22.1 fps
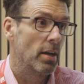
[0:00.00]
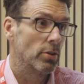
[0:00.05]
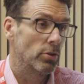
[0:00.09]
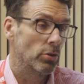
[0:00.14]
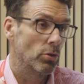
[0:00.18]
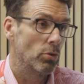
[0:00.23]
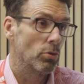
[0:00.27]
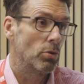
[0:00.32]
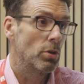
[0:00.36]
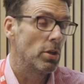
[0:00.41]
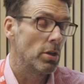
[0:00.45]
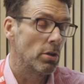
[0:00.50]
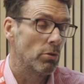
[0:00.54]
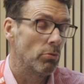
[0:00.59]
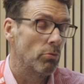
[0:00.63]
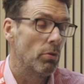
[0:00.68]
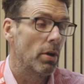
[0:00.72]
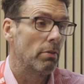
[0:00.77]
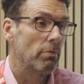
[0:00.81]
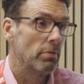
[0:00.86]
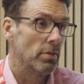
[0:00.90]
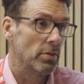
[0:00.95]
So
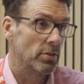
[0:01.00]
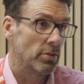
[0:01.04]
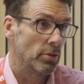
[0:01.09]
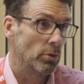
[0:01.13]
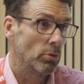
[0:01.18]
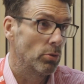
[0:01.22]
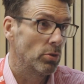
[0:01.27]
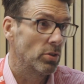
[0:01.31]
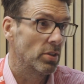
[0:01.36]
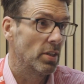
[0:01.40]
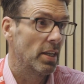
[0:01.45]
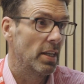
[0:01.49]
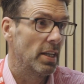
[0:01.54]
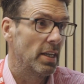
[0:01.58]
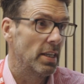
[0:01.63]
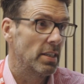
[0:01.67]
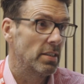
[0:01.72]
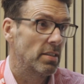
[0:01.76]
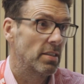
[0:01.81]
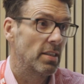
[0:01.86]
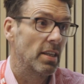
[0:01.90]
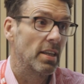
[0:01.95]
you'd reference those in a
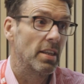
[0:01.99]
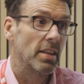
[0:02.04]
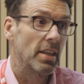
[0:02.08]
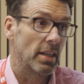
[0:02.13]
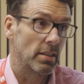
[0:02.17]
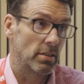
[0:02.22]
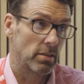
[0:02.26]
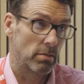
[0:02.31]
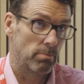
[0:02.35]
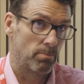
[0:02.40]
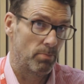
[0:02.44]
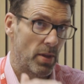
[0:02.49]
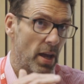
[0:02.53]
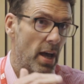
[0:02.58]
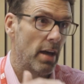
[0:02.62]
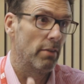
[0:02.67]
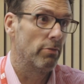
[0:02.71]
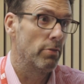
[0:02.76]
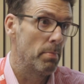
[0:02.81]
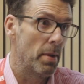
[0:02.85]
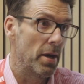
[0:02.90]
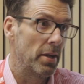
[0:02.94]
list. That's
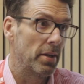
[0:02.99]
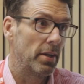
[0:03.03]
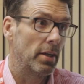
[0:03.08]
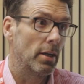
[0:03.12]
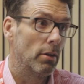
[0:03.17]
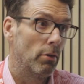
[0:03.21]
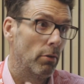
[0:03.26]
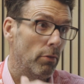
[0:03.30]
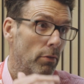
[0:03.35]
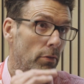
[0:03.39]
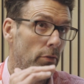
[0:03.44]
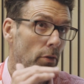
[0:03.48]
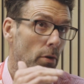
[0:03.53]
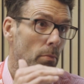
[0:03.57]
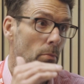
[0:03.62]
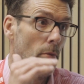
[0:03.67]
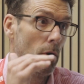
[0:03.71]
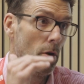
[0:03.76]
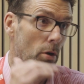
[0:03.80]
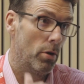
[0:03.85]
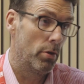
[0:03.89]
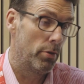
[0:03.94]
alphabetical
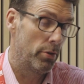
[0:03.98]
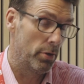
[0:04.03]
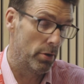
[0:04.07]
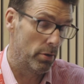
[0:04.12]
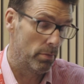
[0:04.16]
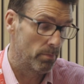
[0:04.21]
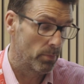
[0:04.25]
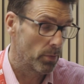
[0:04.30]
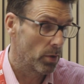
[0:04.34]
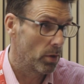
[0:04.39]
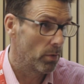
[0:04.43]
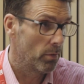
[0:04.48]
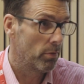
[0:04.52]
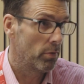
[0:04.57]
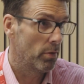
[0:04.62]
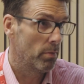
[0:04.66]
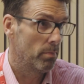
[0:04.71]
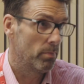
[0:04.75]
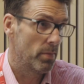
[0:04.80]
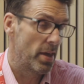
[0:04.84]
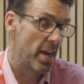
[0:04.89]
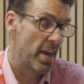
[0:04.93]
from author,
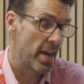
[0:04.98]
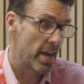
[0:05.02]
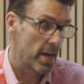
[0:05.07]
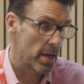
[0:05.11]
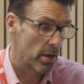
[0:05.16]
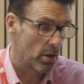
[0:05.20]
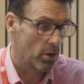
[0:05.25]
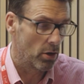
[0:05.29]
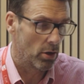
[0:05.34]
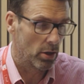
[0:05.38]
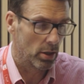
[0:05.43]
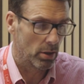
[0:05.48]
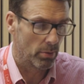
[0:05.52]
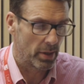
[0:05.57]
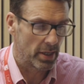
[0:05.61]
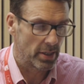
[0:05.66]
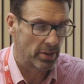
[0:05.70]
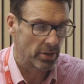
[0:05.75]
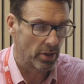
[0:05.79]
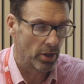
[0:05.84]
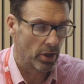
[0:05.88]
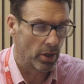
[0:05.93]
from A all the
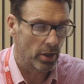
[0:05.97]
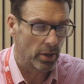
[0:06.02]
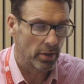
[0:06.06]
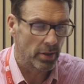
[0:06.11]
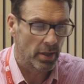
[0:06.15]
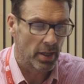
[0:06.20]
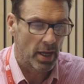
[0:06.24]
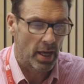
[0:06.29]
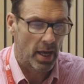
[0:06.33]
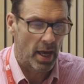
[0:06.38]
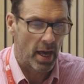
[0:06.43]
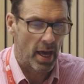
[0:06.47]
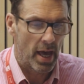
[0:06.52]
way down.